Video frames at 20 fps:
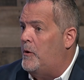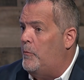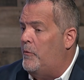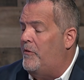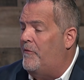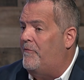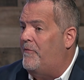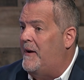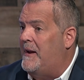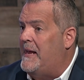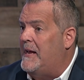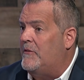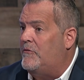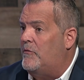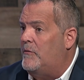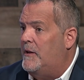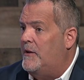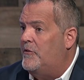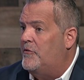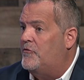with the
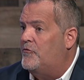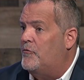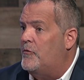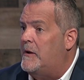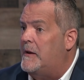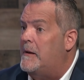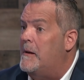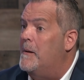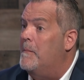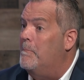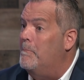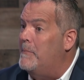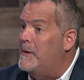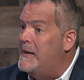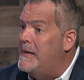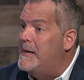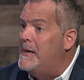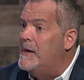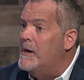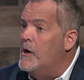financial industry,
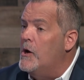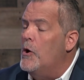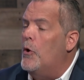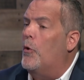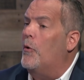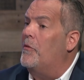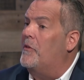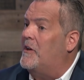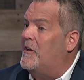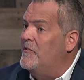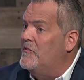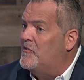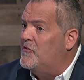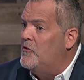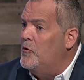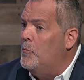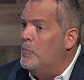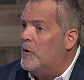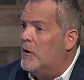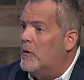me or the
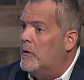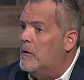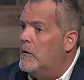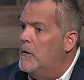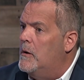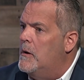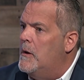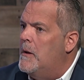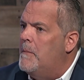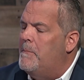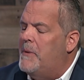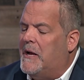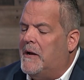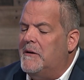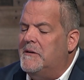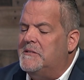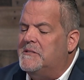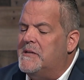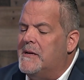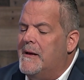consumer,
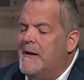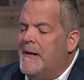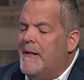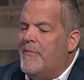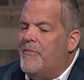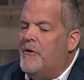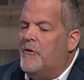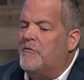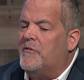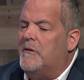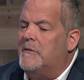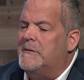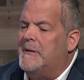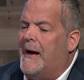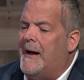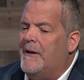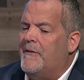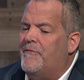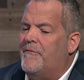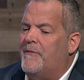because there's a
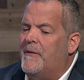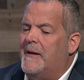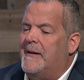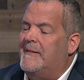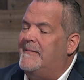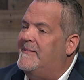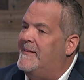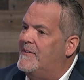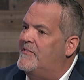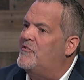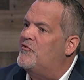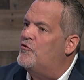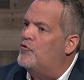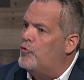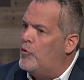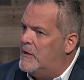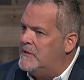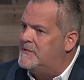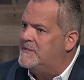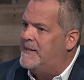lot of
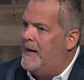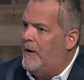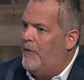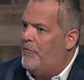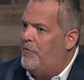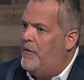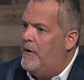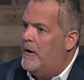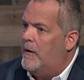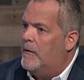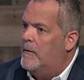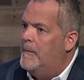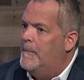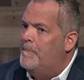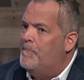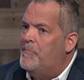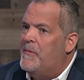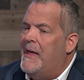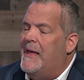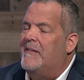distrust out there.
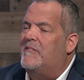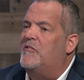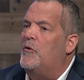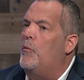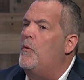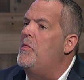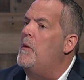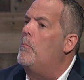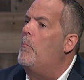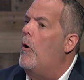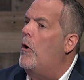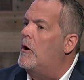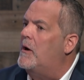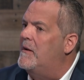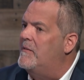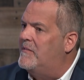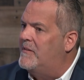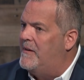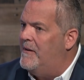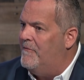And so when the
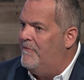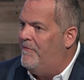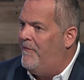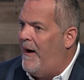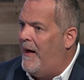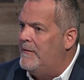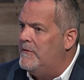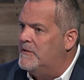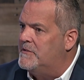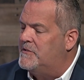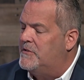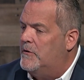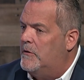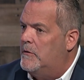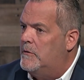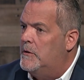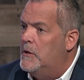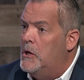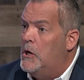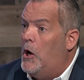markets get
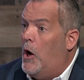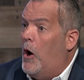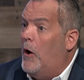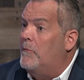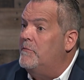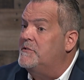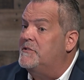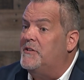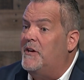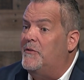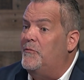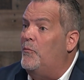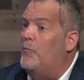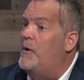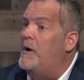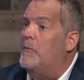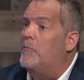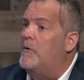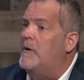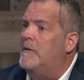volatile, all of a sudden
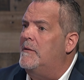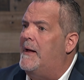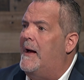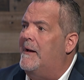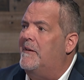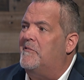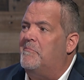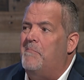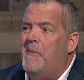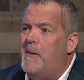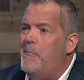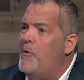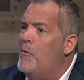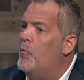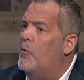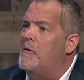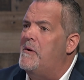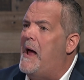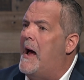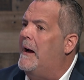we realize maybe
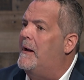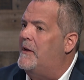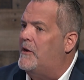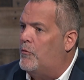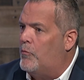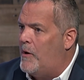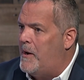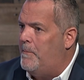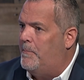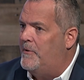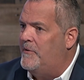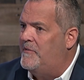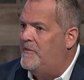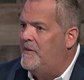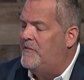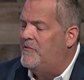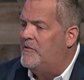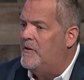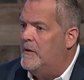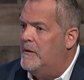we're not in a great
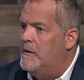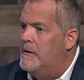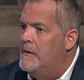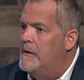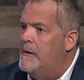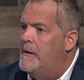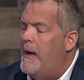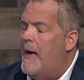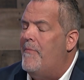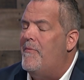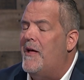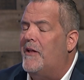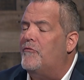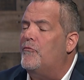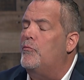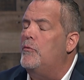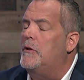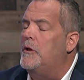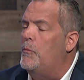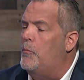position. And that's
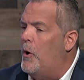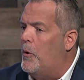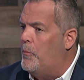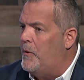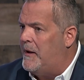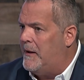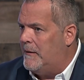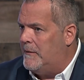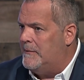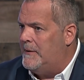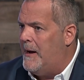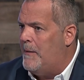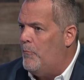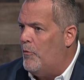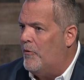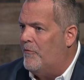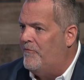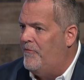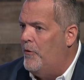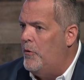really where we get a lot
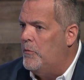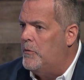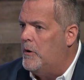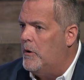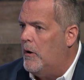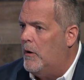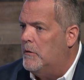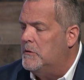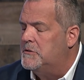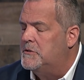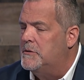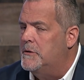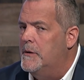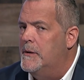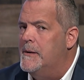more phone calls.